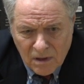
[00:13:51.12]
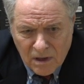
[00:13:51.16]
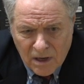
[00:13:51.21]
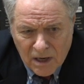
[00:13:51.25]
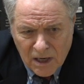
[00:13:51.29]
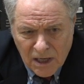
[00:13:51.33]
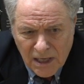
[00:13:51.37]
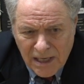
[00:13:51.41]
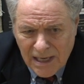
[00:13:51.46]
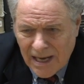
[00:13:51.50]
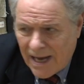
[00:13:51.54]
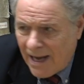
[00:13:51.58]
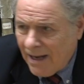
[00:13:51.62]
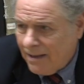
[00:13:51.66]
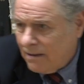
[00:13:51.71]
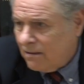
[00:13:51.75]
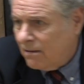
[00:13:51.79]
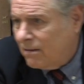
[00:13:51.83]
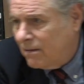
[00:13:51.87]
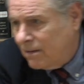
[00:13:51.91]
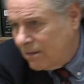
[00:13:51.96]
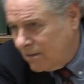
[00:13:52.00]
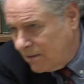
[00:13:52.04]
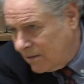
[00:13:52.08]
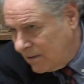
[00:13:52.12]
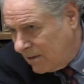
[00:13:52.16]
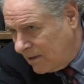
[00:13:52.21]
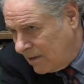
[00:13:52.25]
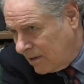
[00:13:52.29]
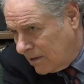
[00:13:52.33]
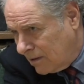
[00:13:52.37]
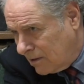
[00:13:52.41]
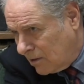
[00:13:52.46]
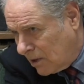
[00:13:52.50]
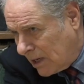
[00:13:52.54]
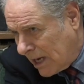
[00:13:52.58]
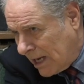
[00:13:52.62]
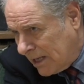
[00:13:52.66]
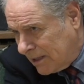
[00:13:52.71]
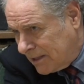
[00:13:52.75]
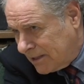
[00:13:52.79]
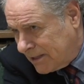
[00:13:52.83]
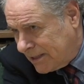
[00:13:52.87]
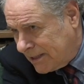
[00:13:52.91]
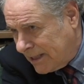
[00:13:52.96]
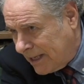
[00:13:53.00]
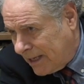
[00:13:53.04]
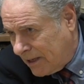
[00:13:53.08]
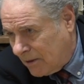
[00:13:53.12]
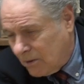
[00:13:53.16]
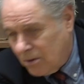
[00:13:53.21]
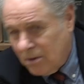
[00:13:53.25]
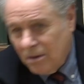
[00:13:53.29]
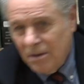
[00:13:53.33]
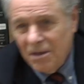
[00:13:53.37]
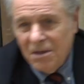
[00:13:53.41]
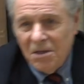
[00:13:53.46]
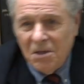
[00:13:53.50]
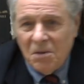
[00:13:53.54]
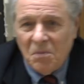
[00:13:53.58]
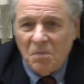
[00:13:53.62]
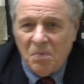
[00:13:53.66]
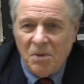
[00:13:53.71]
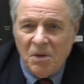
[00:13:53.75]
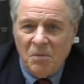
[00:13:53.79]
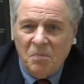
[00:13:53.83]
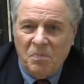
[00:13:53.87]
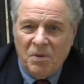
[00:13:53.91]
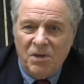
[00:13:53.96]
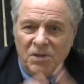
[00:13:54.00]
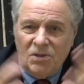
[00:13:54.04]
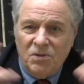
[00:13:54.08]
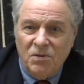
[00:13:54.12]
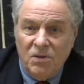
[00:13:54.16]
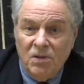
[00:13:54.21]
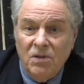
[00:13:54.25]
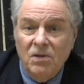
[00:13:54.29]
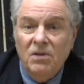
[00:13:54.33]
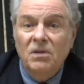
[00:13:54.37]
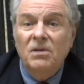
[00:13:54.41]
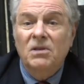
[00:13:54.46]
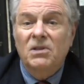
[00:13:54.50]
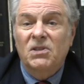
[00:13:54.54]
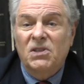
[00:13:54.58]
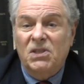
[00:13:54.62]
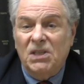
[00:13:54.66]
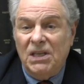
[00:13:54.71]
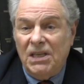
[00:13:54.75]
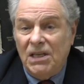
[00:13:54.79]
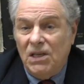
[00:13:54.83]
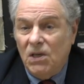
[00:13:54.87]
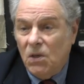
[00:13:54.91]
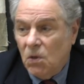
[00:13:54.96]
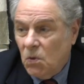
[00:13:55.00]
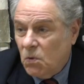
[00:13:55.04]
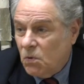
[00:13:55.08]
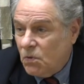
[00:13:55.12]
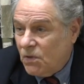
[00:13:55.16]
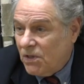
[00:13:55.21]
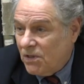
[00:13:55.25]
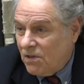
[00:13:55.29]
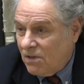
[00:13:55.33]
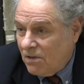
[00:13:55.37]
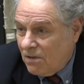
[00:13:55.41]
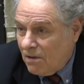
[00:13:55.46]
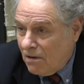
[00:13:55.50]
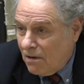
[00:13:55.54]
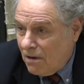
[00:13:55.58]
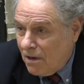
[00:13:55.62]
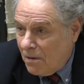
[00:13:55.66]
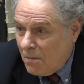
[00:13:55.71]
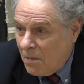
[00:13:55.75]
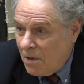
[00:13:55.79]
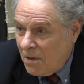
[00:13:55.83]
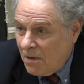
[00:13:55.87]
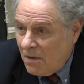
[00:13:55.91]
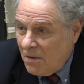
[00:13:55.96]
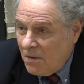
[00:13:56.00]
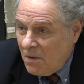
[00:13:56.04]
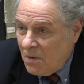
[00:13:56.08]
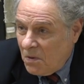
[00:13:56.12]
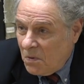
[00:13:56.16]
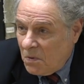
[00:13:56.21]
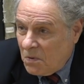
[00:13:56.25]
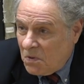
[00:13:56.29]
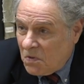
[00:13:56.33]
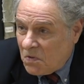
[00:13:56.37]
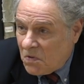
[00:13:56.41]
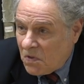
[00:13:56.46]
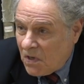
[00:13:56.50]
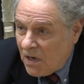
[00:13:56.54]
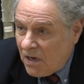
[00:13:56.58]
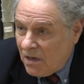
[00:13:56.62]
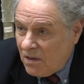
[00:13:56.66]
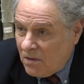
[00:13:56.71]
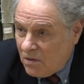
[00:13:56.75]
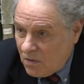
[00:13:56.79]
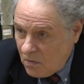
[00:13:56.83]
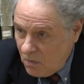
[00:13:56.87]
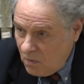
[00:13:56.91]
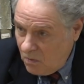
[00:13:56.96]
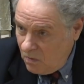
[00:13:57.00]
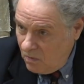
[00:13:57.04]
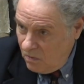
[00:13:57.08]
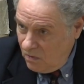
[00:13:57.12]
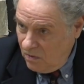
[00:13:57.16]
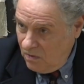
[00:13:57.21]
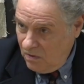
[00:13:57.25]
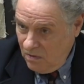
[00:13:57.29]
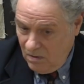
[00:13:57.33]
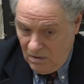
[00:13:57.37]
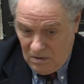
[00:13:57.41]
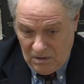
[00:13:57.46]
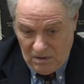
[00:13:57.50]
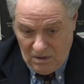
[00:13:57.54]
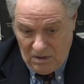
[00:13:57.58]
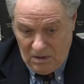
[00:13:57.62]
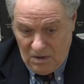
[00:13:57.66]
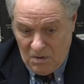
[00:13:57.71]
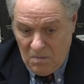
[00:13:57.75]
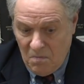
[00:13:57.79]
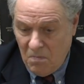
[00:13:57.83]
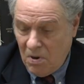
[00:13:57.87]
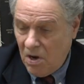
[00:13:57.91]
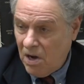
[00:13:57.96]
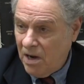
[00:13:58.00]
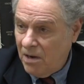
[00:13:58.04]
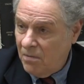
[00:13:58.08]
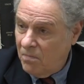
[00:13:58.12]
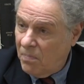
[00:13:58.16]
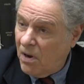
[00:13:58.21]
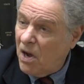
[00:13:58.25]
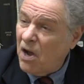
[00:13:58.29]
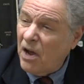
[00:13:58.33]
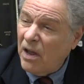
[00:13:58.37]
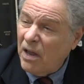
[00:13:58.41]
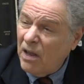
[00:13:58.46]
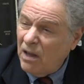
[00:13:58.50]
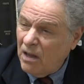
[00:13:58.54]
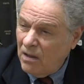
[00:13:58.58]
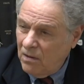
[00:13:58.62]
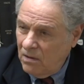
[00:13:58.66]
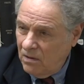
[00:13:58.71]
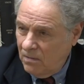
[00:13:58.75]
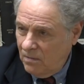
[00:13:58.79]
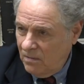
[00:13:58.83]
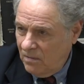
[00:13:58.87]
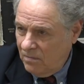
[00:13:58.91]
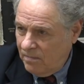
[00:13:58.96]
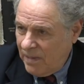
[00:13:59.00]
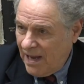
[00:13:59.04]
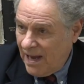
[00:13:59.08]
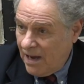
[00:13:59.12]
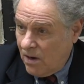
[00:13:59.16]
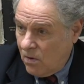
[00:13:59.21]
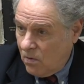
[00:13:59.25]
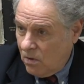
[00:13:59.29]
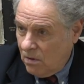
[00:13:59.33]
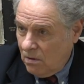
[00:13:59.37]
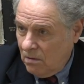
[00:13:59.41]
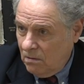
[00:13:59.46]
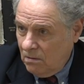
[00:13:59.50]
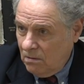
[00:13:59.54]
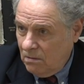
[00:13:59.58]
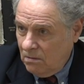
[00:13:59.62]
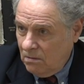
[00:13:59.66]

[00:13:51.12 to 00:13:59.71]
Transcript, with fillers: on a yacht in the Long Island Sound by a bunch of the CEOs at the time who decided to combine buying power